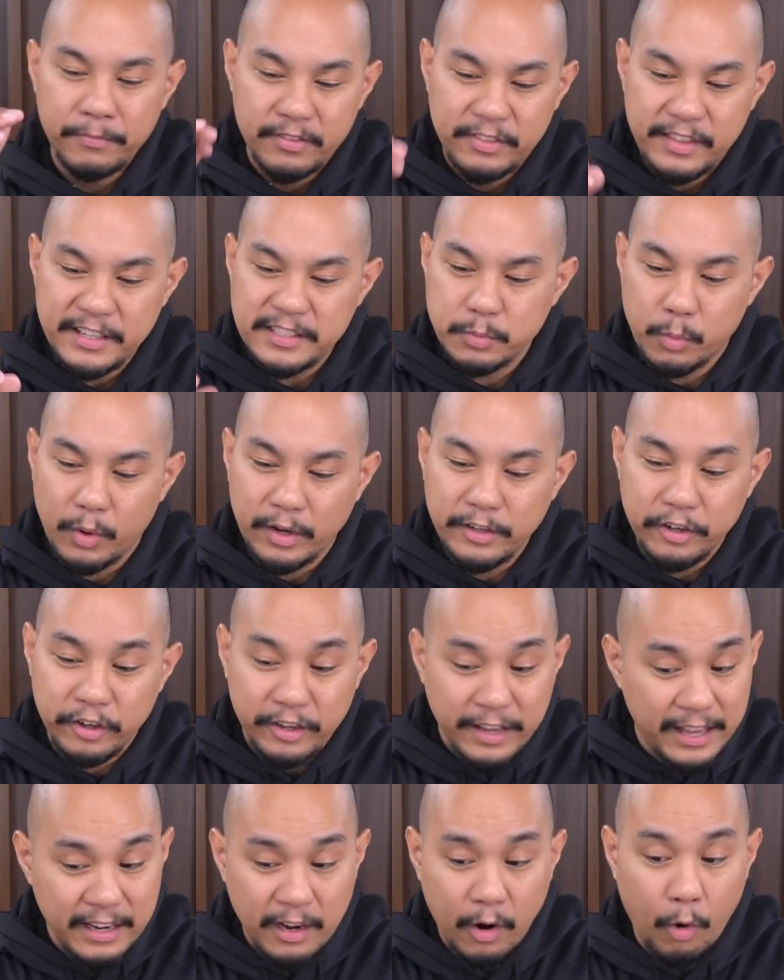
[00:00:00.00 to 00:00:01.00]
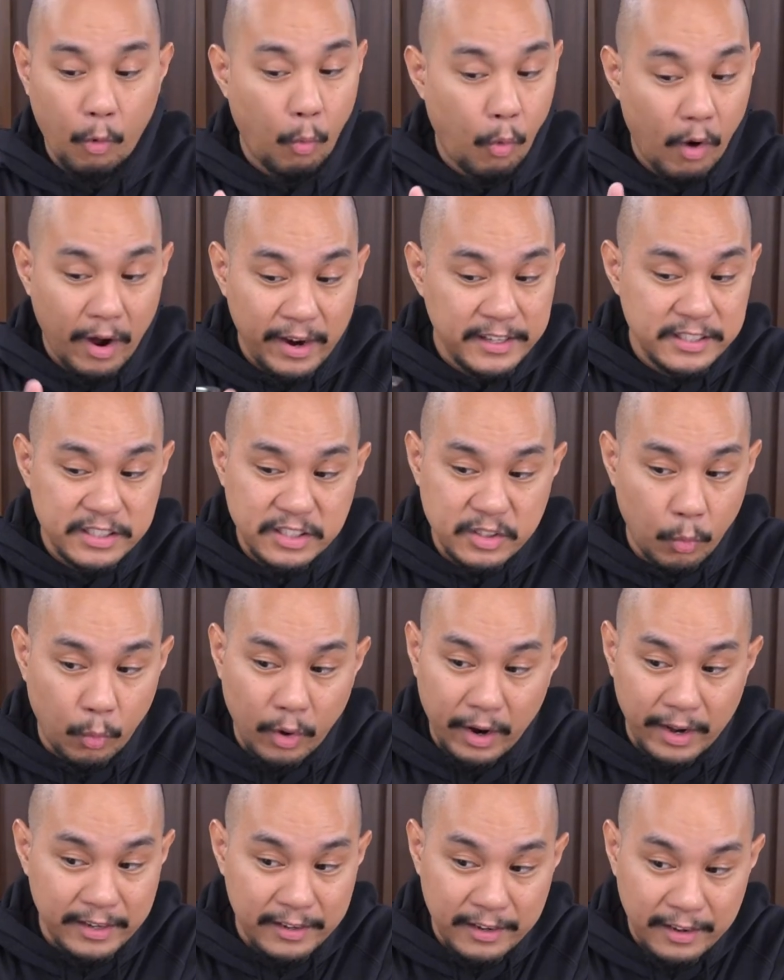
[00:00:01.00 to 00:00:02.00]
This one, you're getting a
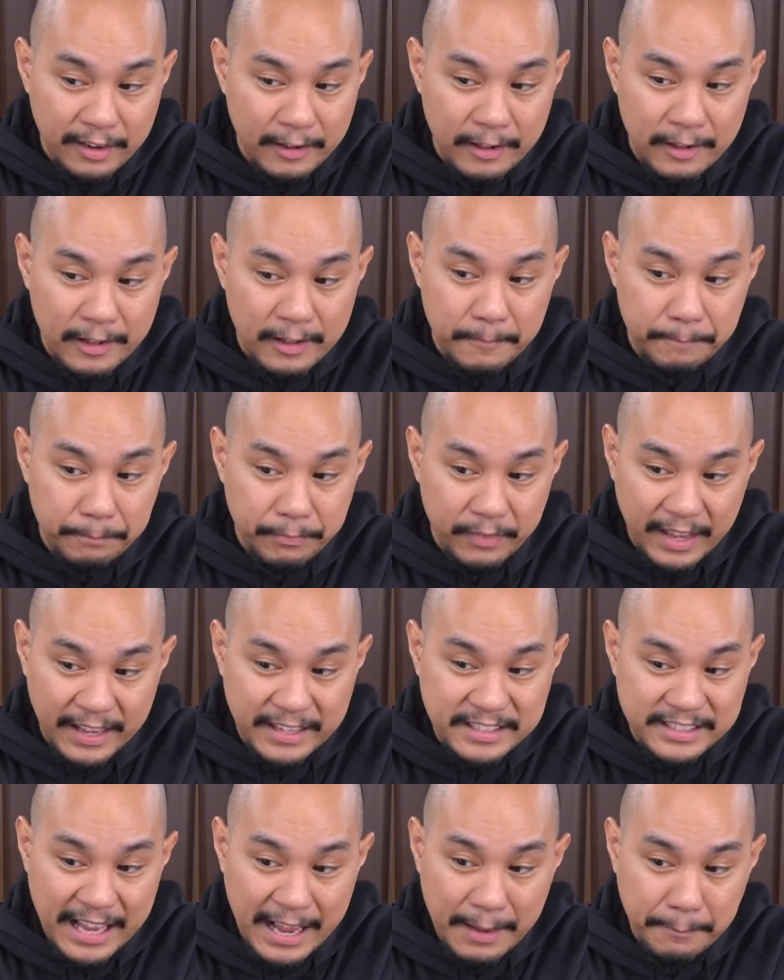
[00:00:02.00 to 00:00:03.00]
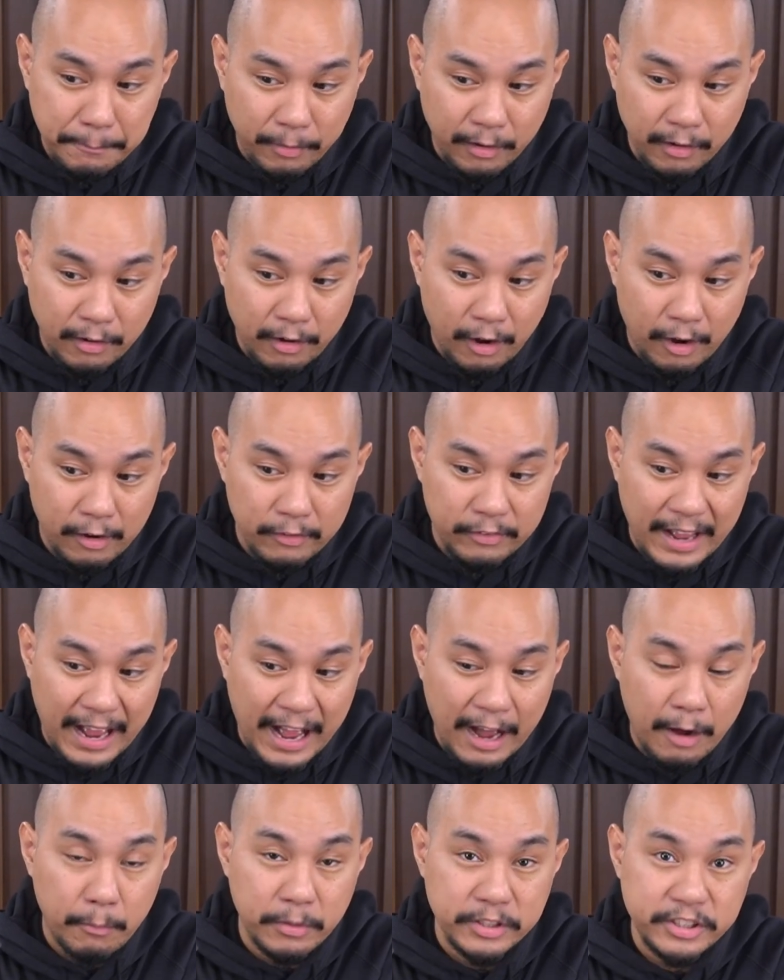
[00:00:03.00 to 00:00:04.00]
1:1 example of
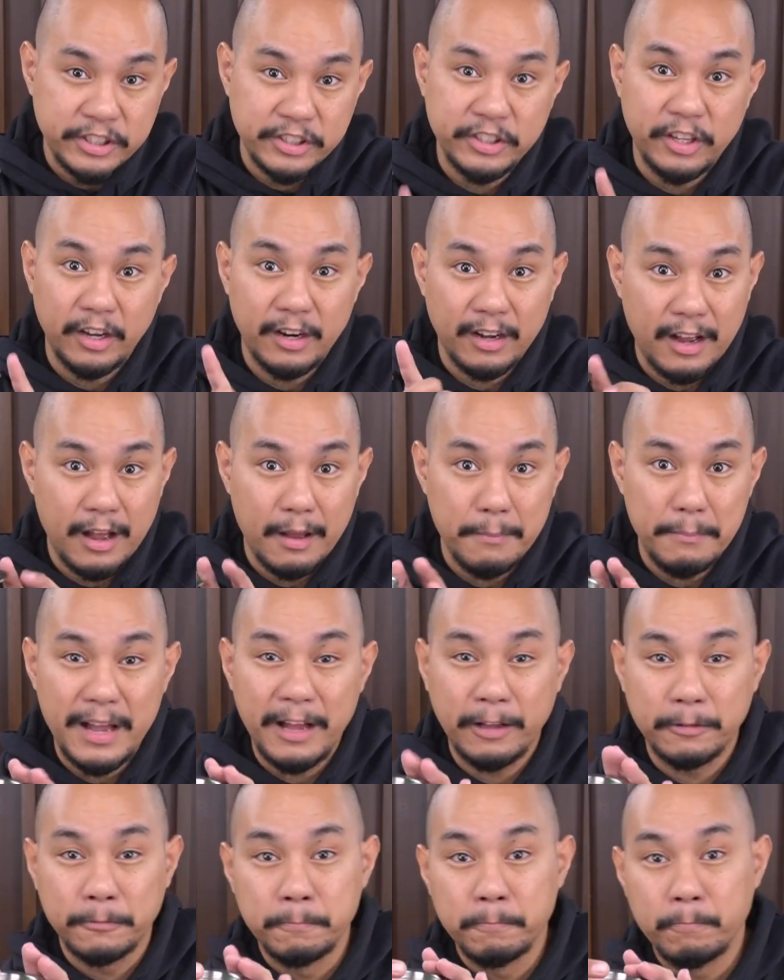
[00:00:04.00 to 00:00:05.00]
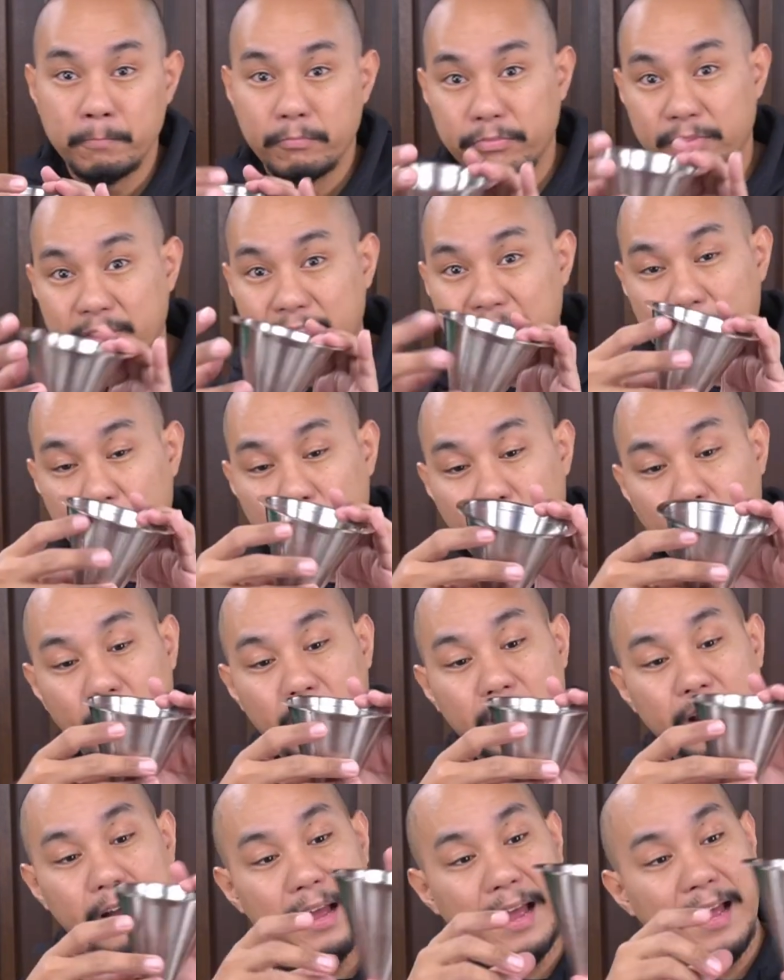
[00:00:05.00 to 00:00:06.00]
how much is gonna come out. Now,
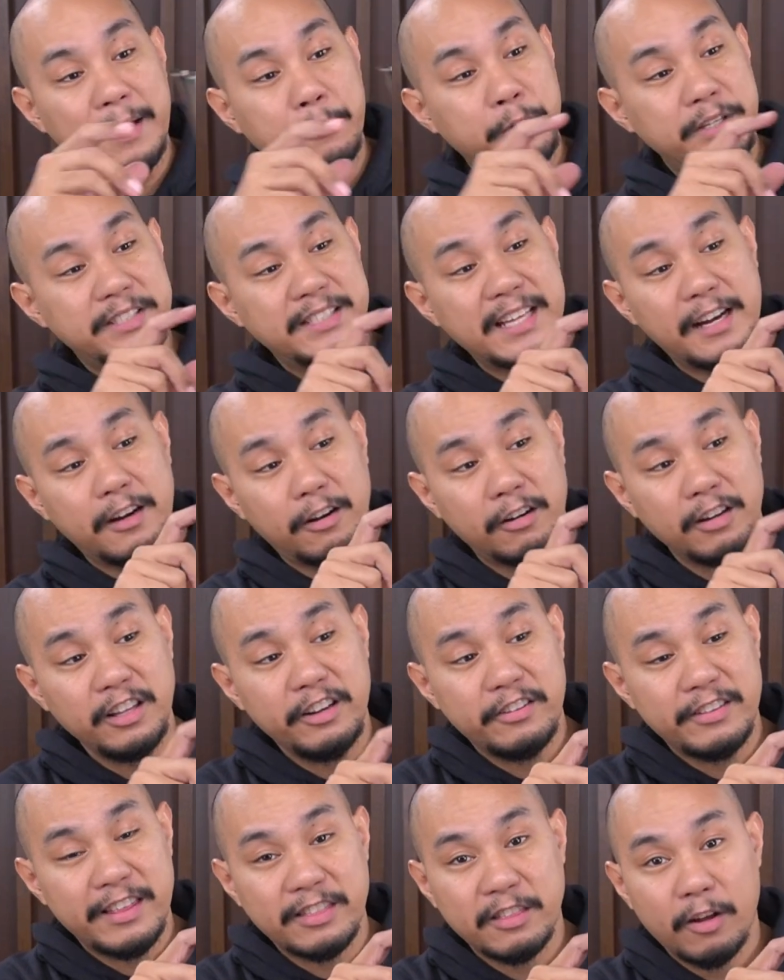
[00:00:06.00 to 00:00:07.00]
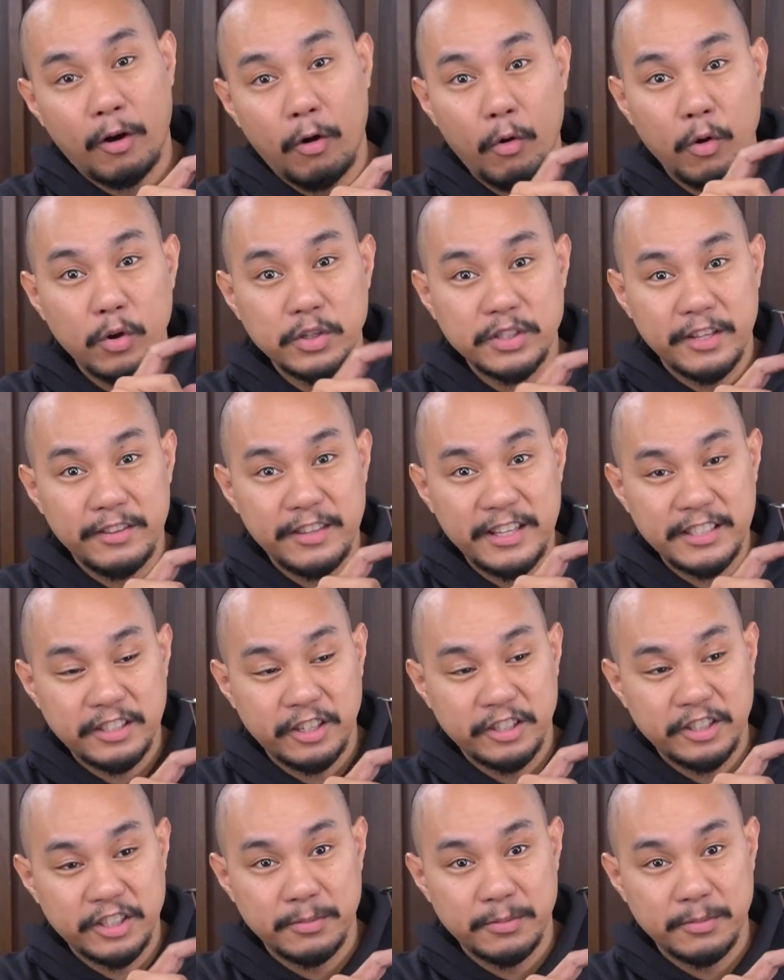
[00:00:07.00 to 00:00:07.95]
we said earlier that the holes on this are